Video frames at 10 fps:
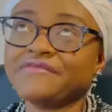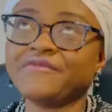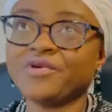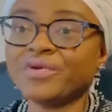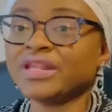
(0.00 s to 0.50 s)

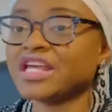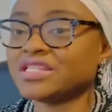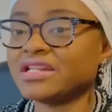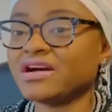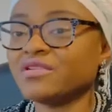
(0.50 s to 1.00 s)
foreign
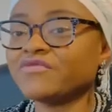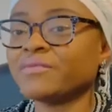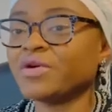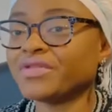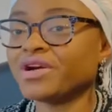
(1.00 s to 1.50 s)
nationals
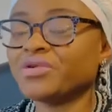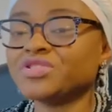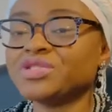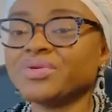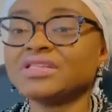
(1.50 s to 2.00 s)
from other
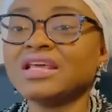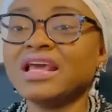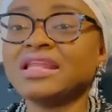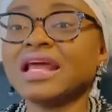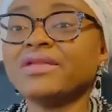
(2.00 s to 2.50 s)
countries.
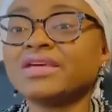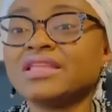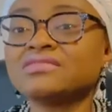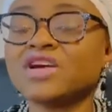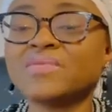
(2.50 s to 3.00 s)
They are
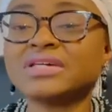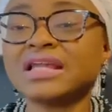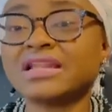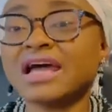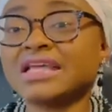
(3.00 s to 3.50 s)
looking to come to
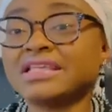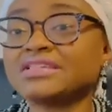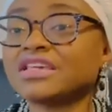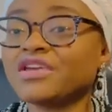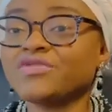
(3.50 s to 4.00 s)
Canada as a
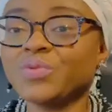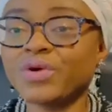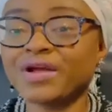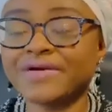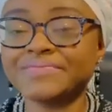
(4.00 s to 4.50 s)
skilled
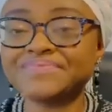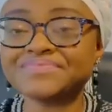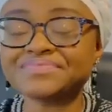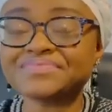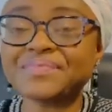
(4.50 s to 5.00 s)
worker.
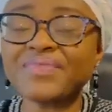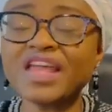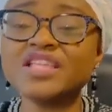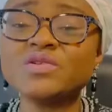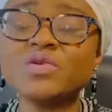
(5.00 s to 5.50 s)

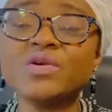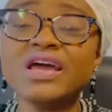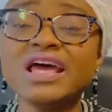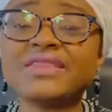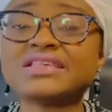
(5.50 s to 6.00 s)
So
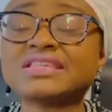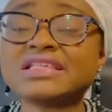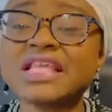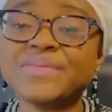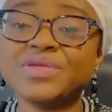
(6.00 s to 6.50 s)
the
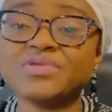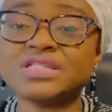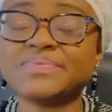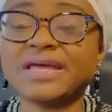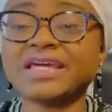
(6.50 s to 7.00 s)
system
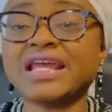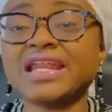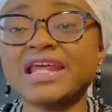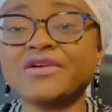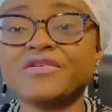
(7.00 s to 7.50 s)
used by the
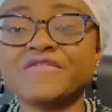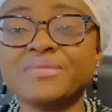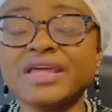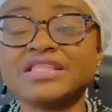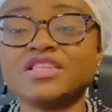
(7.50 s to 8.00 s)
Canadian
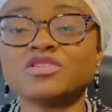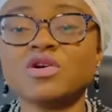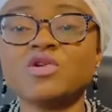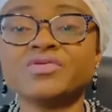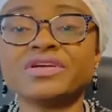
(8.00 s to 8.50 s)
government is
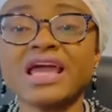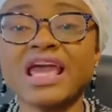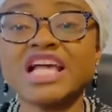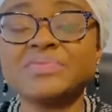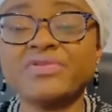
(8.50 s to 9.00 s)
called the
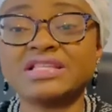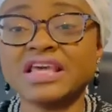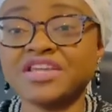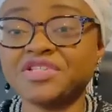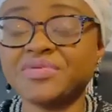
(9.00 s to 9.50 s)
Express
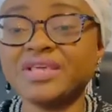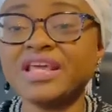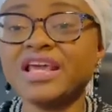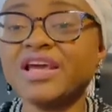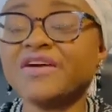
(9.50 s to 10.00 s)
Entry
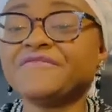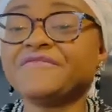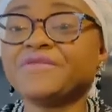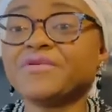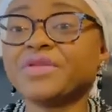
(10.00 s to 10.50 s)

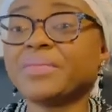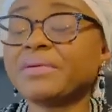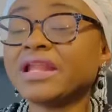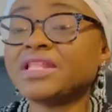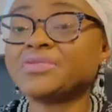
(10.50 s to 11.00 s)
for the
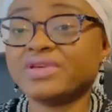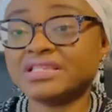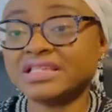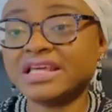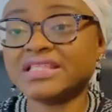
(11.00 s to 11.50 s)
permanent
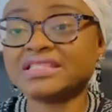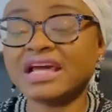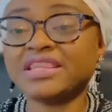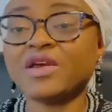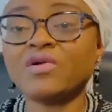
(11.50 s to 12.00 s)
residents,
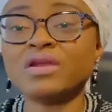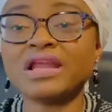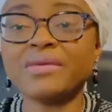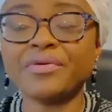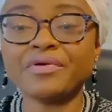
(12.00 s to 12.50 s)
the
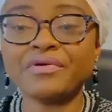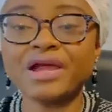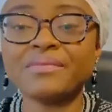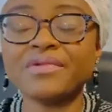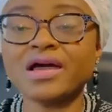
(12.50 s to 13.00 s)
online program